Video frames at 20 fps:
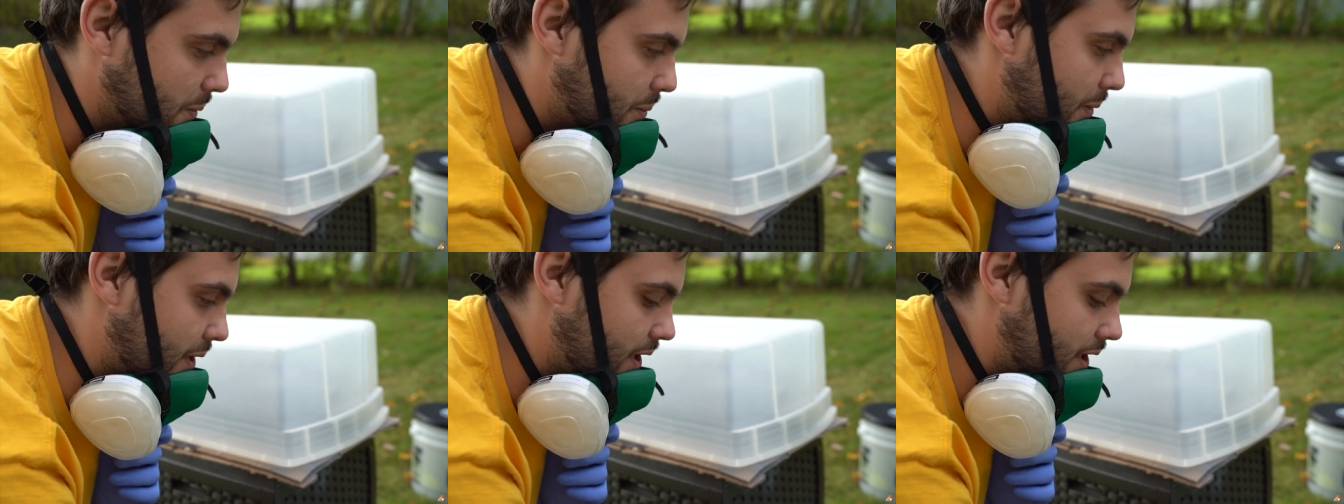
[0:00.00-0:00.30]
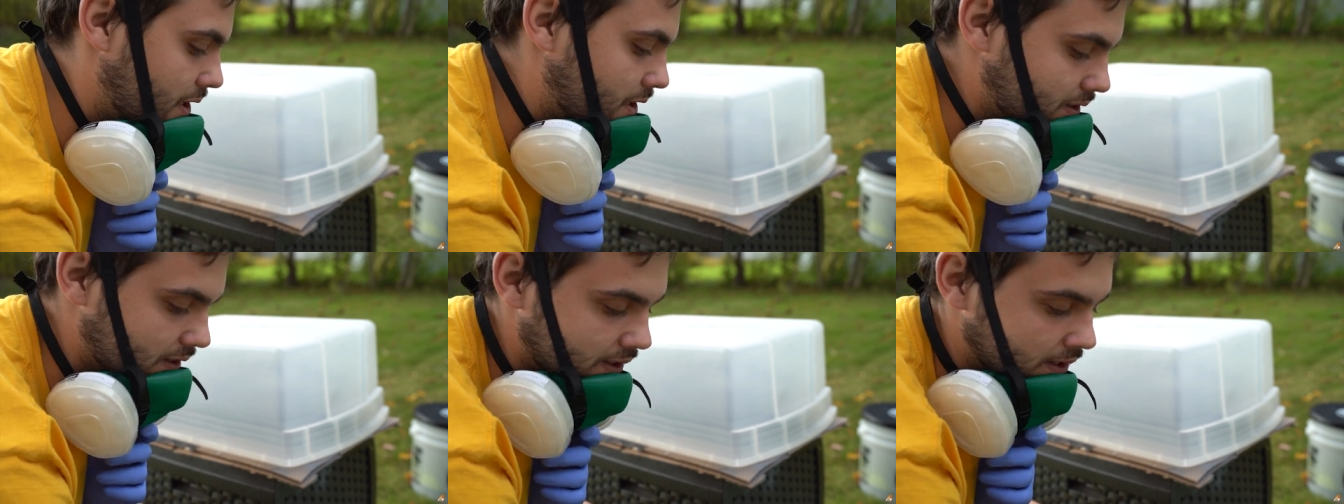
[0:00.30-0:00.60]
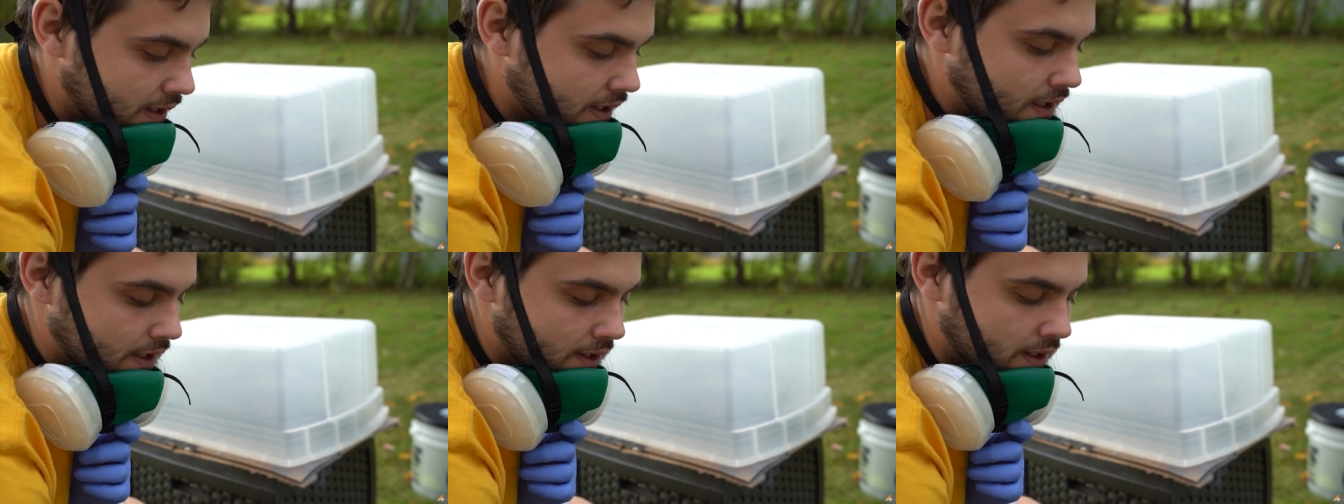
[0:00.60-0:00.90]
minutes,
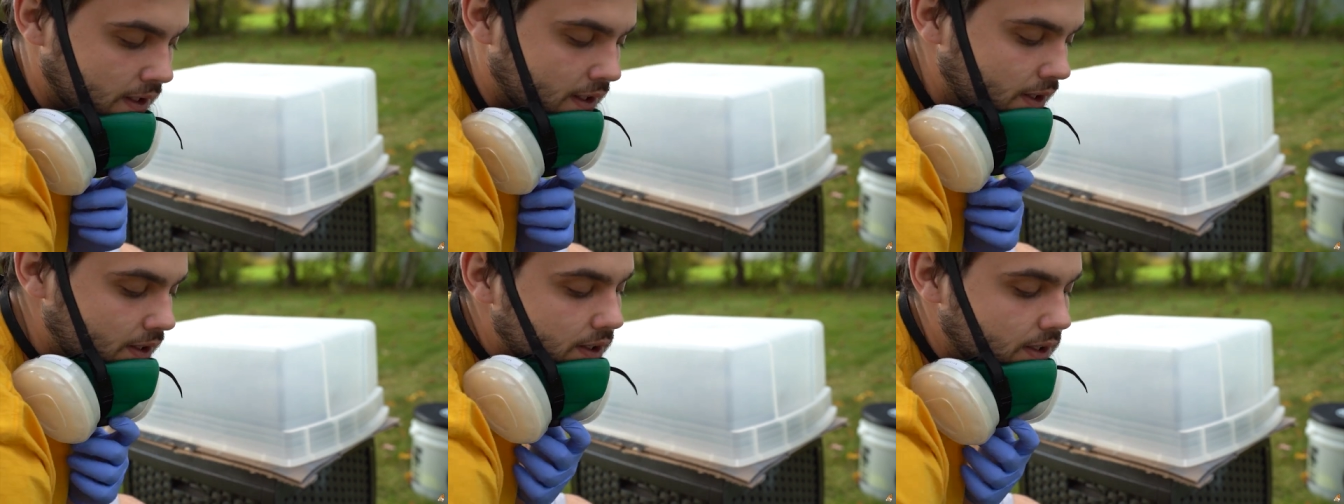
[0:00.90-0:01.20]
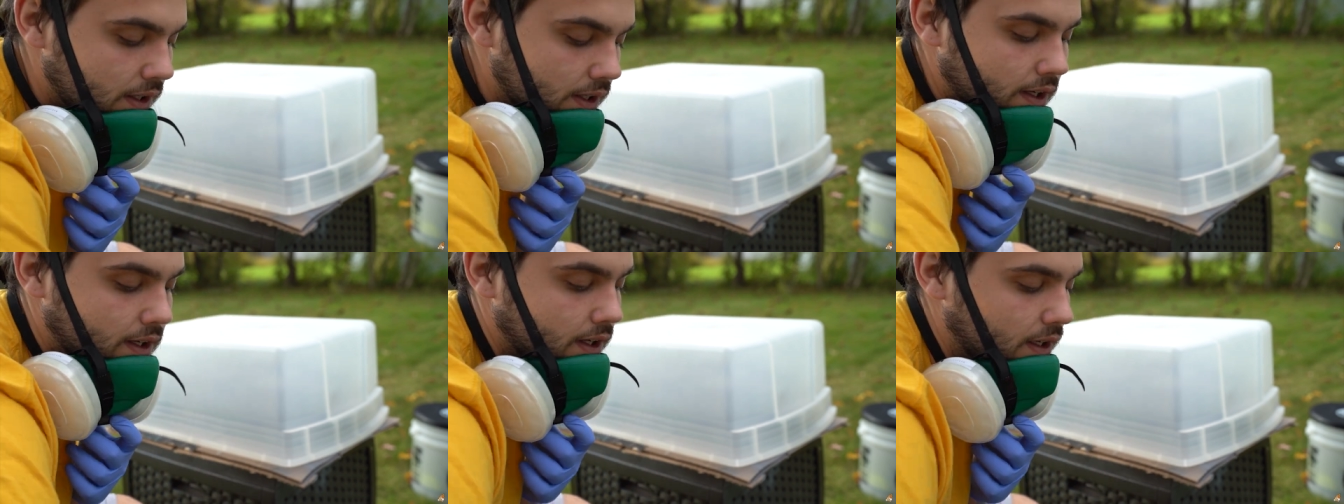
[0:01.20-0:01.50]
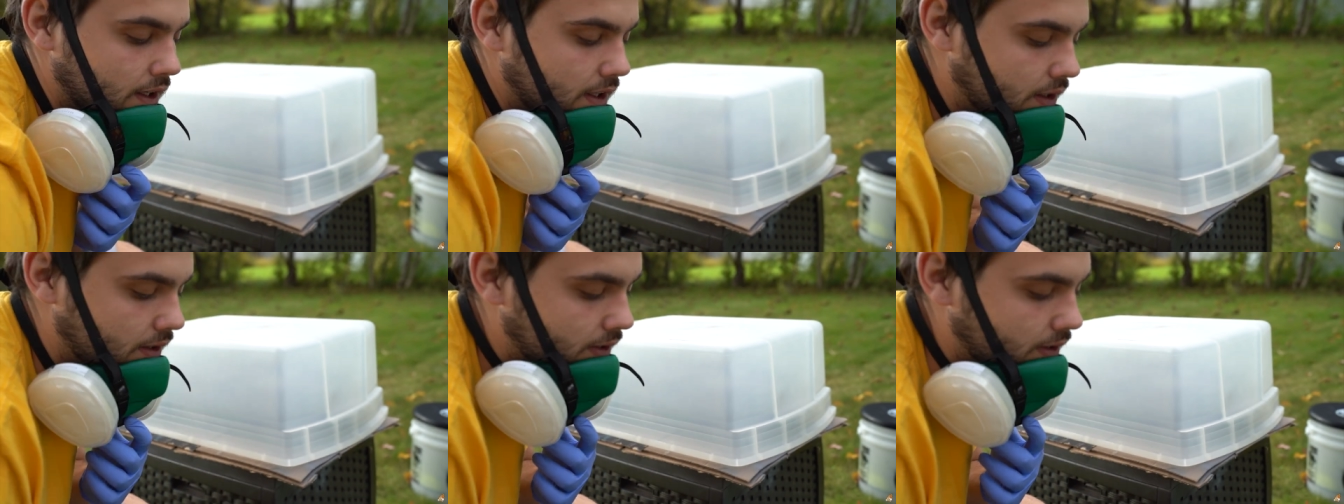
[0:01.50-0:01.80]

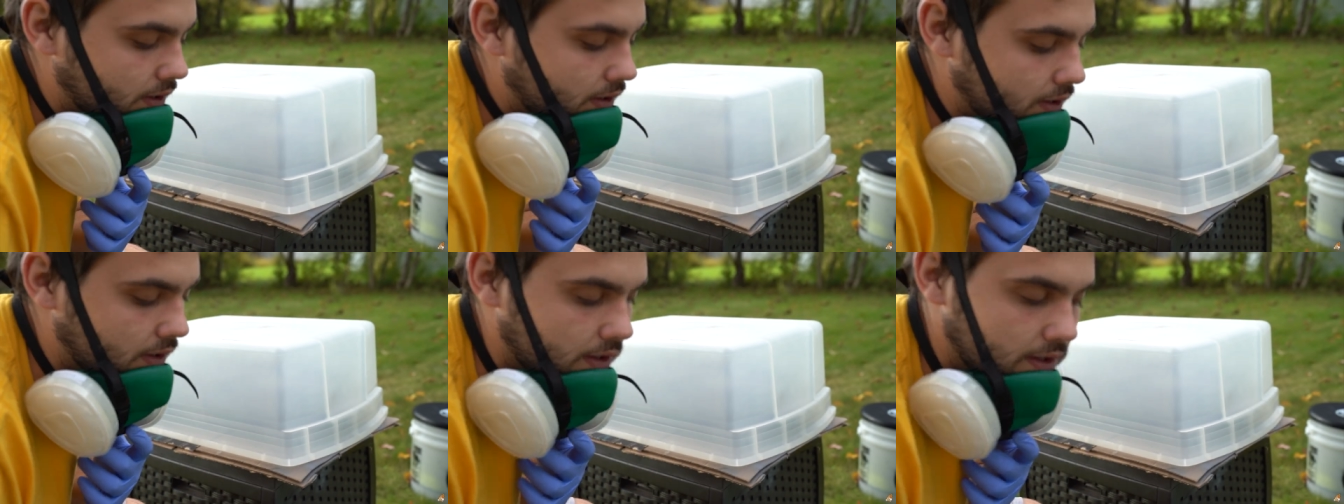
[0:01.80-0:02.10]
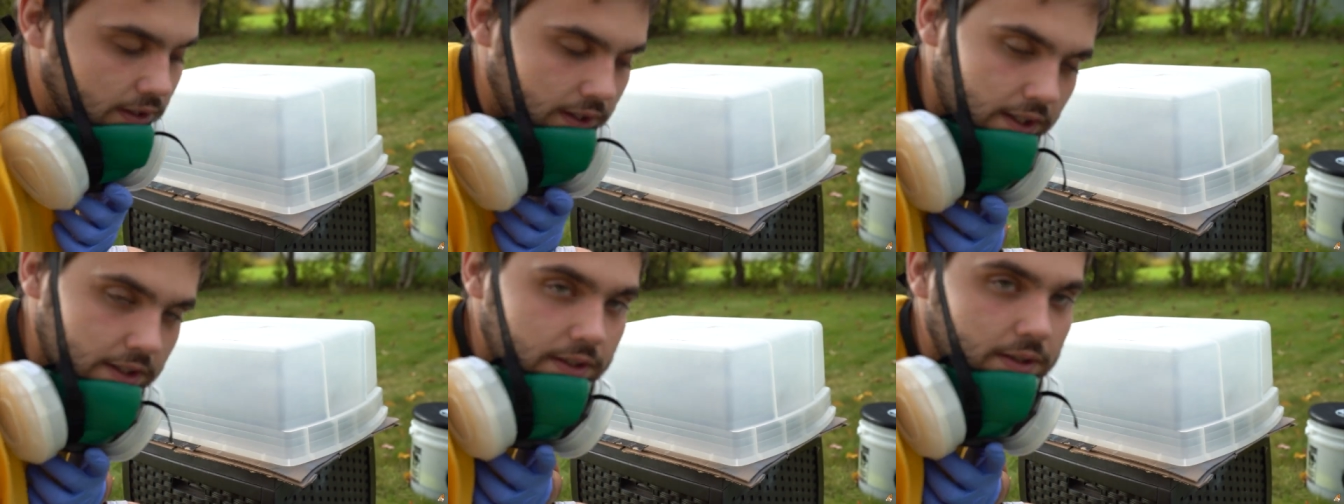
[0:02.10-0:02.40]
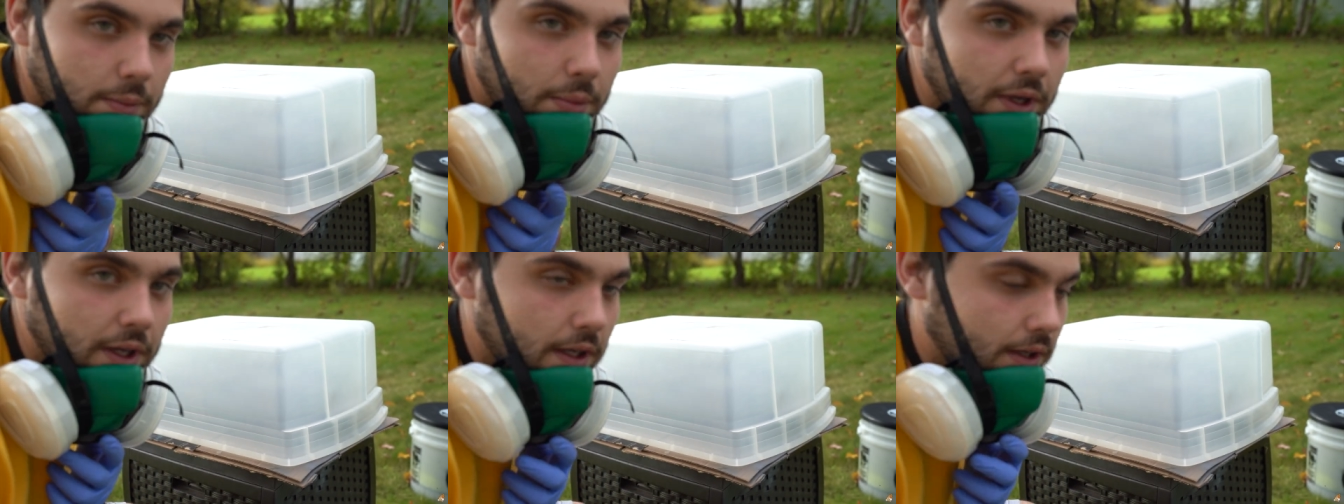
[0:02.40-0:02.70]
then next to
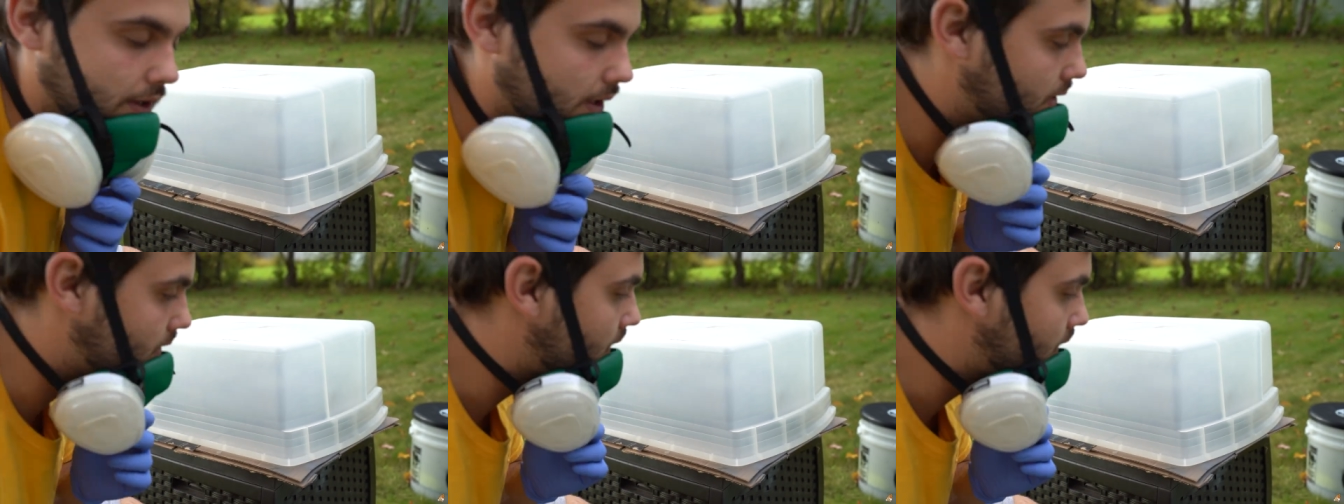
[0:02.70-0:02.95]
paint.